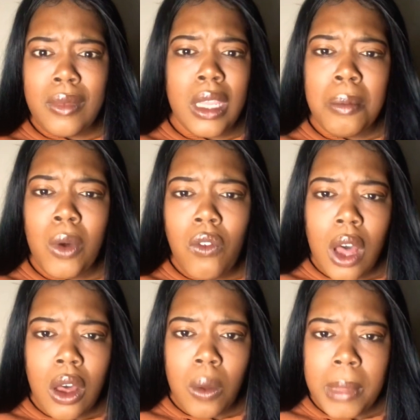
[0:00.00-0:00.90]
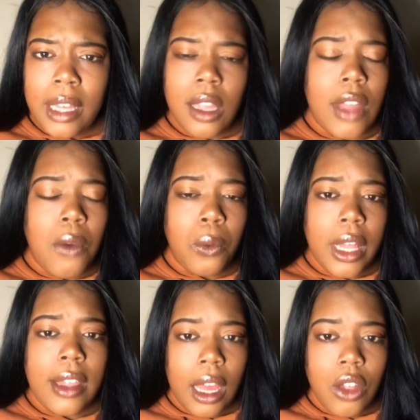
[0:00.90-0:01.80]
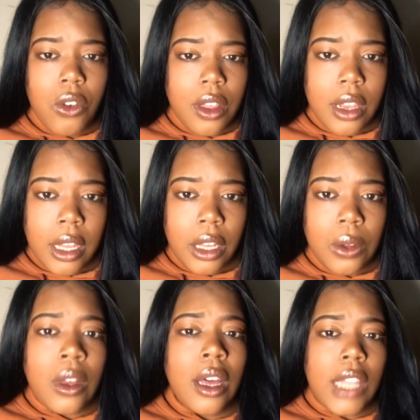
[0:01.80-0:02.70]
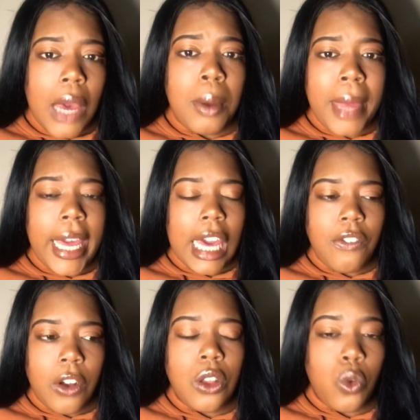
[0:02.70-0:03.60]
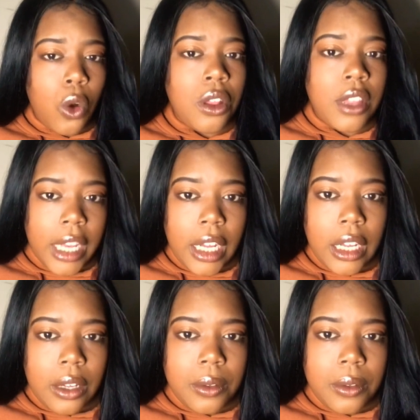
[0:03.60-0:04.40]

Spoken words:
Move on. Because if they were really that interested in you, they would make effort towards seeing you.